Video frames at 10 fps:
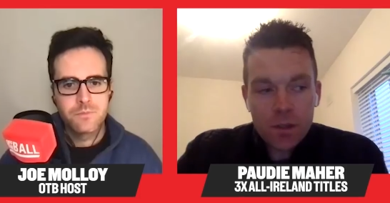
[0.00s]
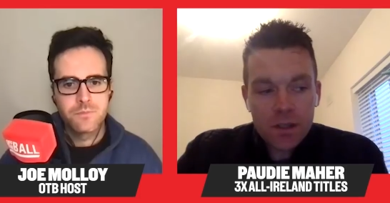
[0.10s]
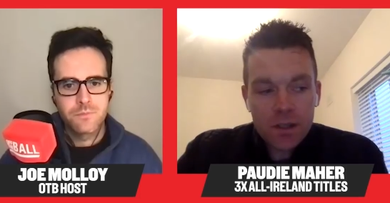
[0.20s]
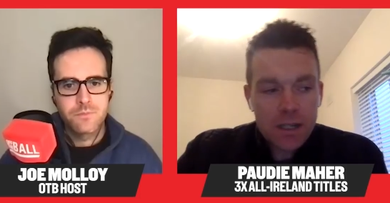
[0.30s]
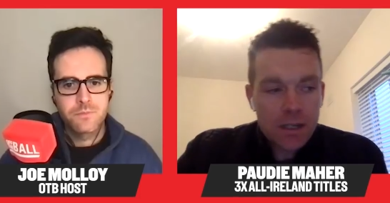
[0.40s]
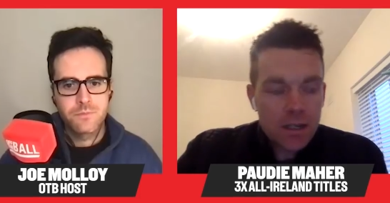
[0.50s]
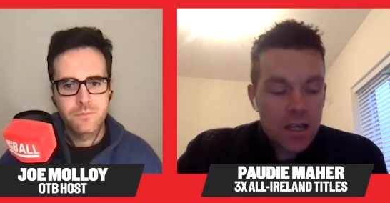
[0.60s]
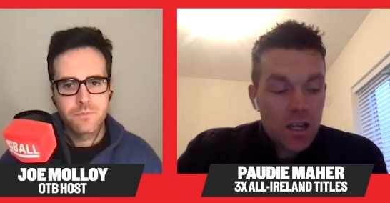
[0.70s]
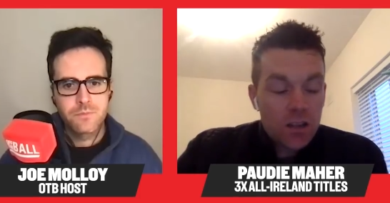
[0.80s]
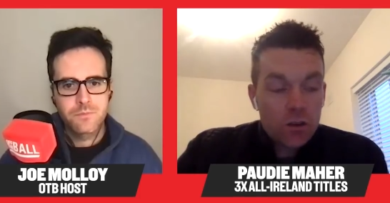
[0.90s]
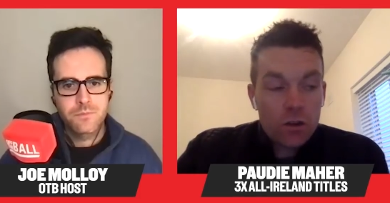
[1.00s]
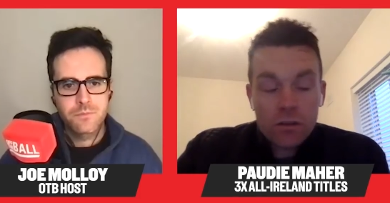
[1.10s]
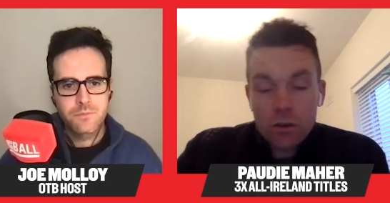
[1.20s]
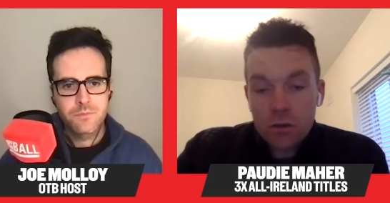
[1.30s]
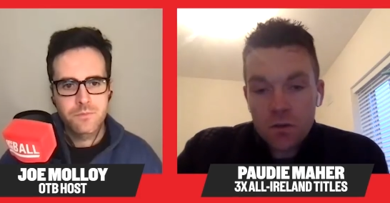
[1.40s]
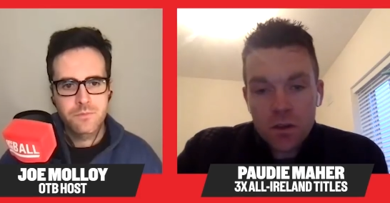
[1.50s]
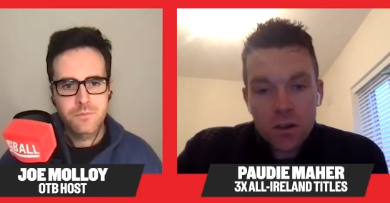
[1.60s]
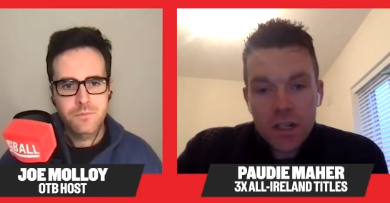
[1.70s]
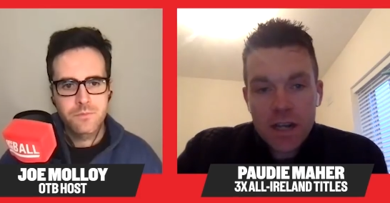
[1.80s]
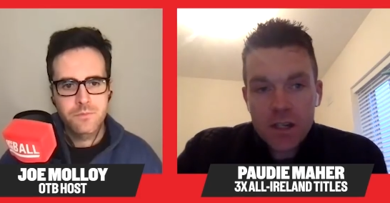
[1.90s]
Speaker 1: And uh, you know, I was looking forward
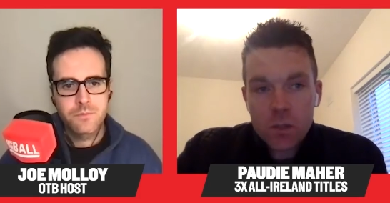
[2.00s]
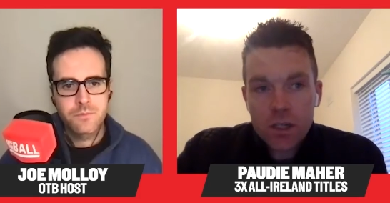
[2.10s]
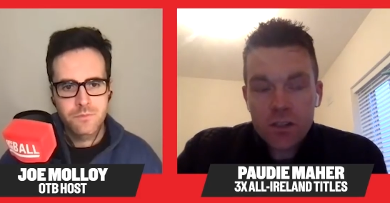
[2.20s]
to that as well.